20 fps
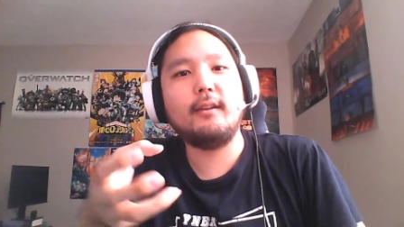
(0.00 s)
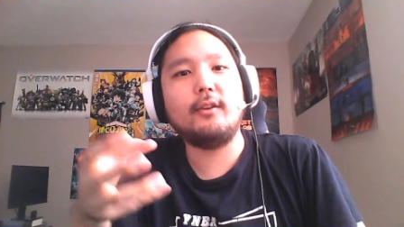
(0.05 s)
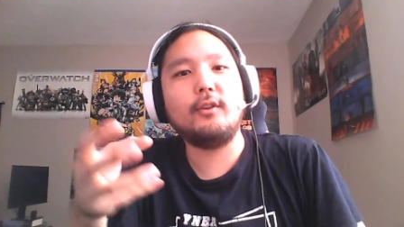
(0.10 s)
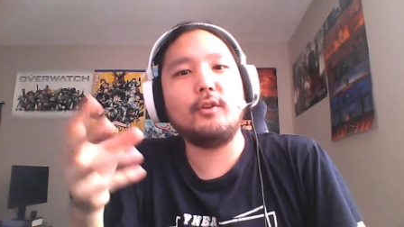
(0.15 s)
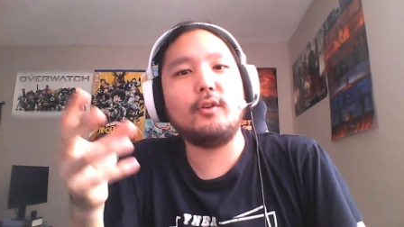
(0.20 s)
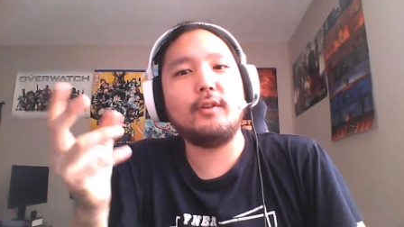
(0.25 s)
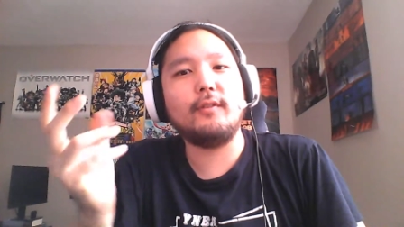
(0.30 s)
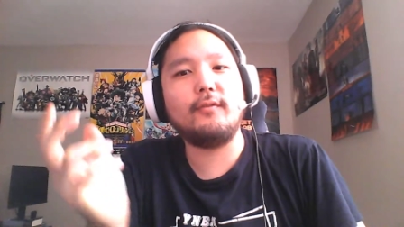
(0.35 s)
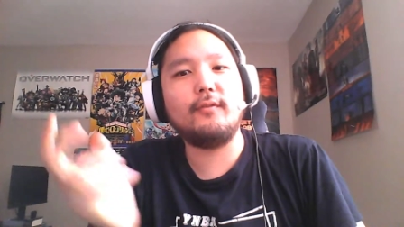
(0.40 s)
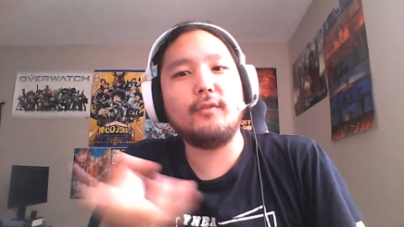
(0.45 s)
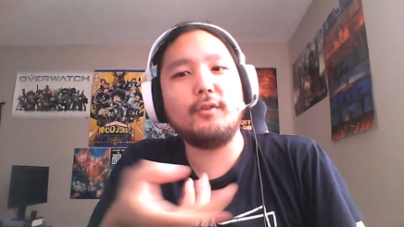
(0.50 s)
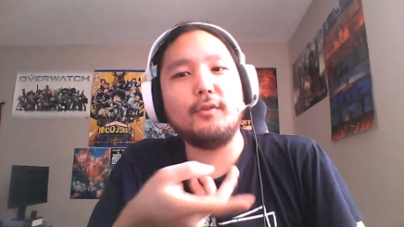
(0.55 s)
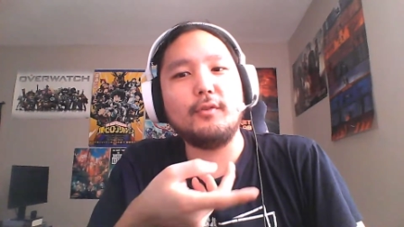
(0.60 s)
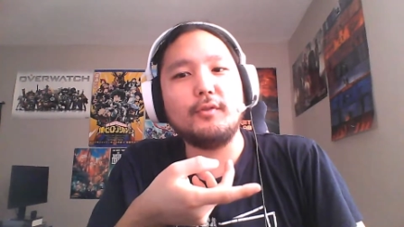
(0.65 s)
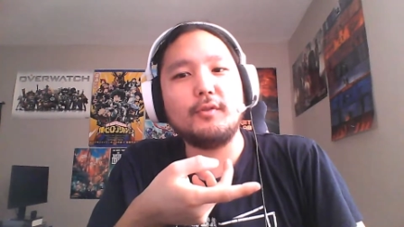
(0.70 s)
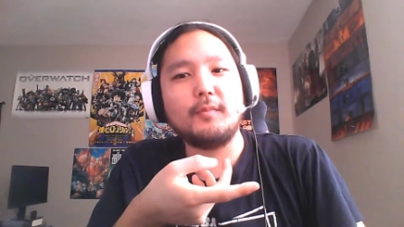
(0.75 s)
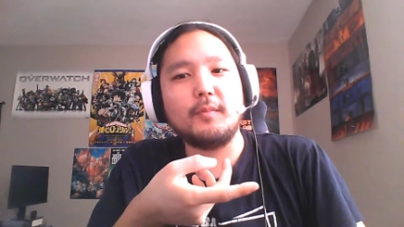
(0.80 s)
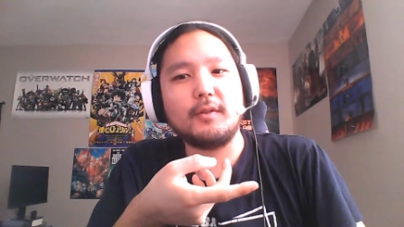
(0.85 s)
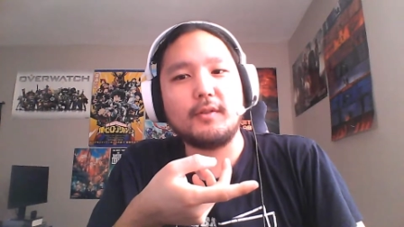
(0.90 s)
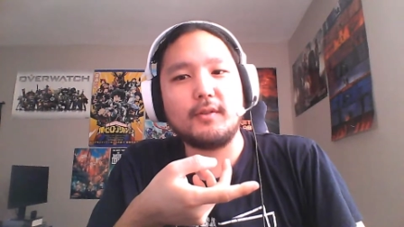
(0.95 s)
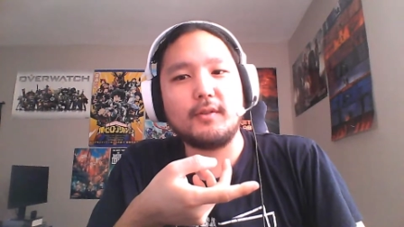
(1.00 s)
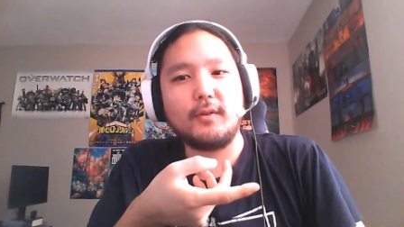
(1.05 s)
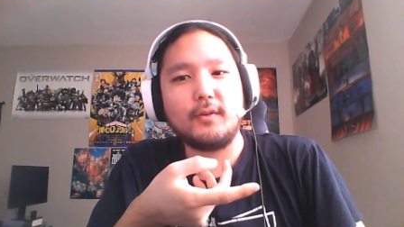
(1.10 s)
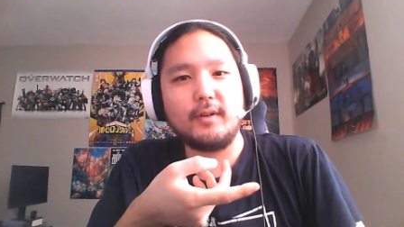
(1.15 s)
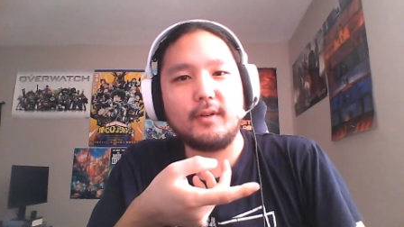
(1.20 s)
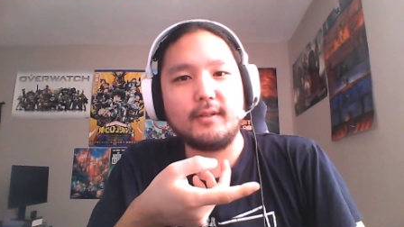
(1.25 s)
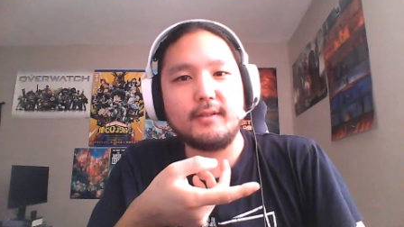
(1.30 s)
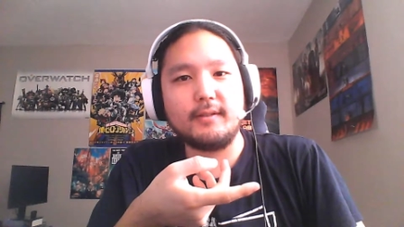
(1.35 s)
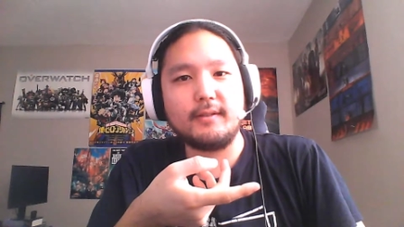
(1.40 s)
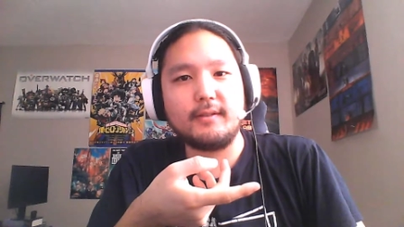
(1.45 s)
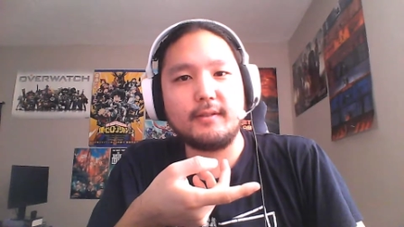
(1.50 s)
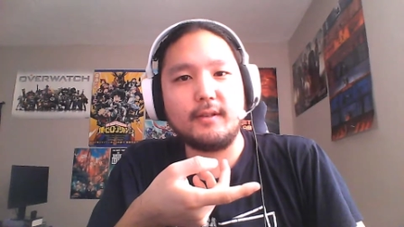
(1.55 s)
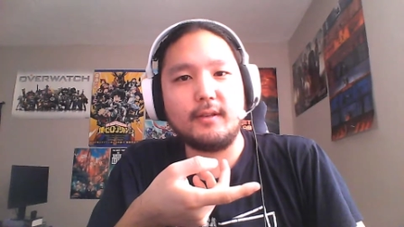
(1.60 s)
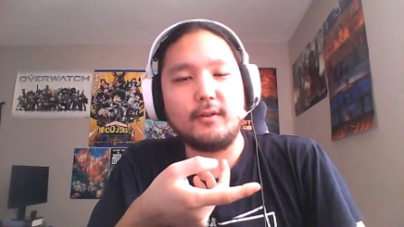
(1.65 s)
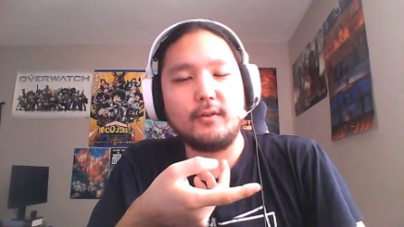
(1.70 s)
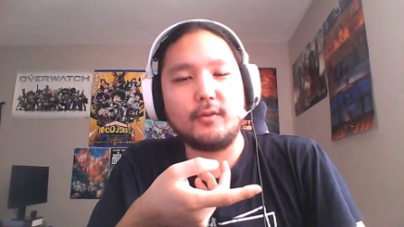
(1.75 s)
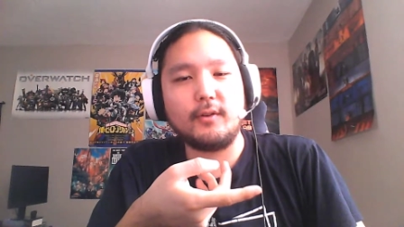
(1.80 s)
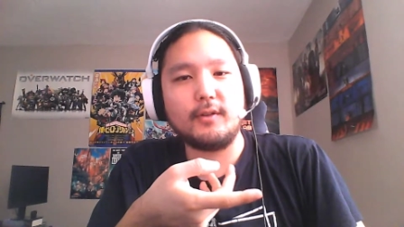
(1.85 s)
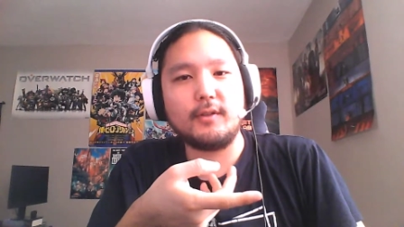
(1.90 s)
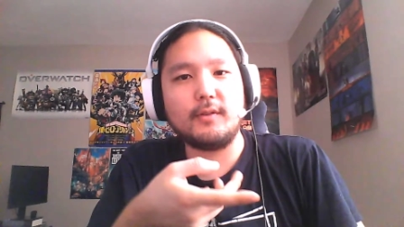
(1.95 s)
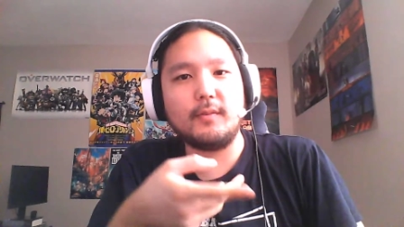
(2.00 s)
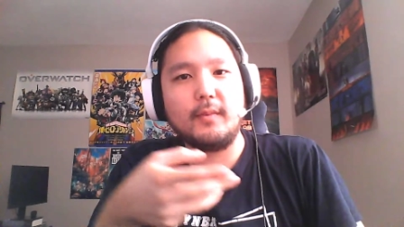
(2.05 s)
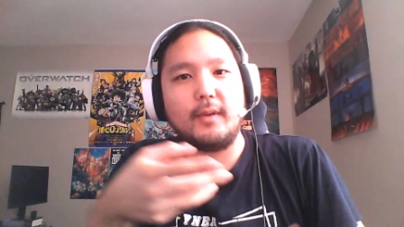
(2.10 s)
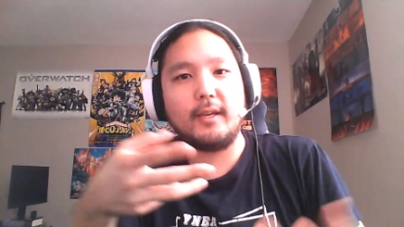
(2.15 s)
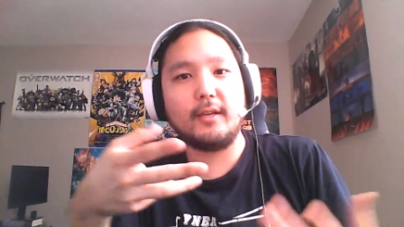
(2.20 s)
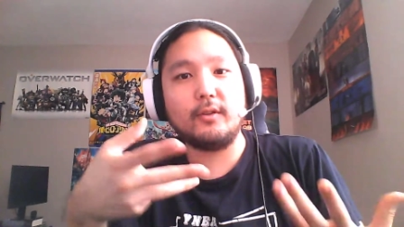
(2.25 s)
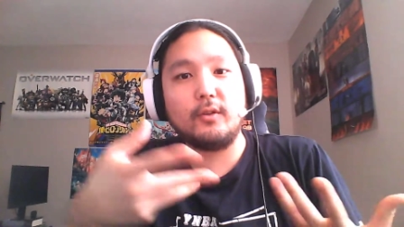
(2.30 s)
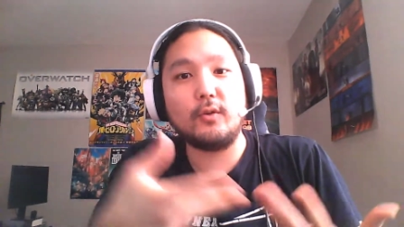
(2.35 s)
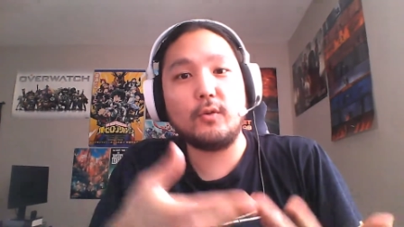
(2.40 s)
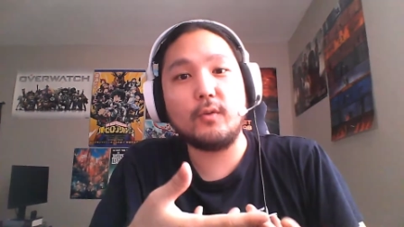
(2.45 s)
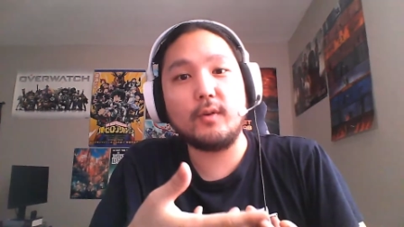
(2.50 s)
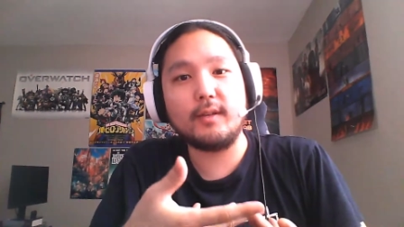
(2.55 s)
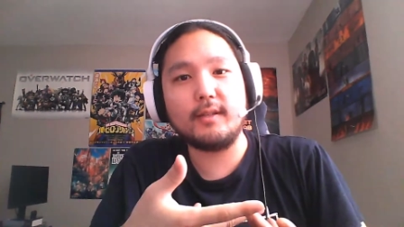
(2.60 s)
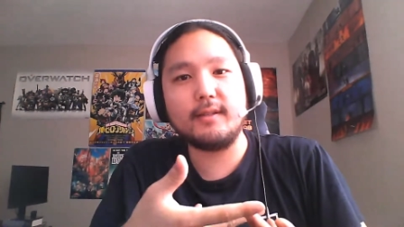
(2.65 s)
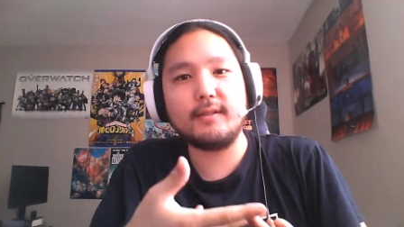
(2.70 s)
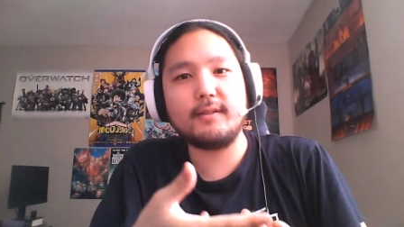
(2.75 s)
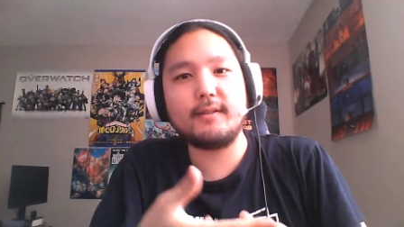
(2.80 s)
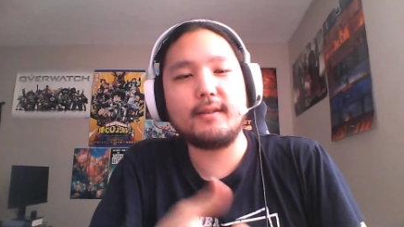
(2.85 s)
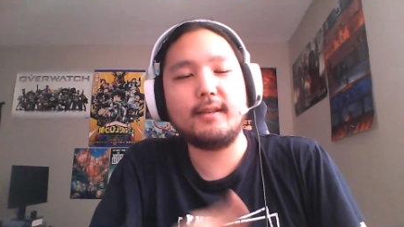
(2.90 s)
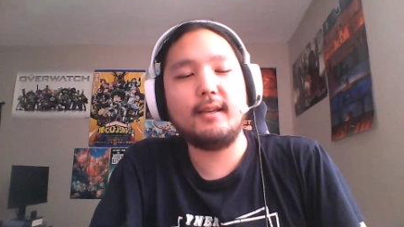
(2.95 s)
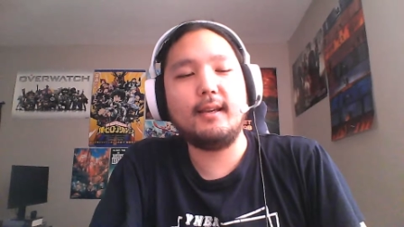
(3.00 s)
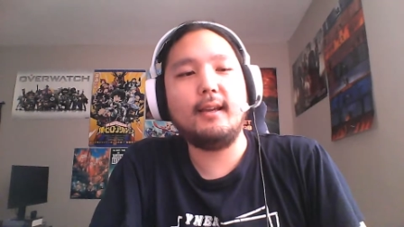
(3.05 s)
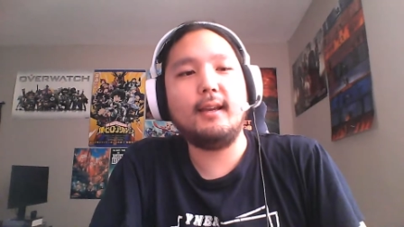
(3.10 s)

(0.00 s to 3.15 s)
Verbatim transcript: you can fuse personas in order to make new ones.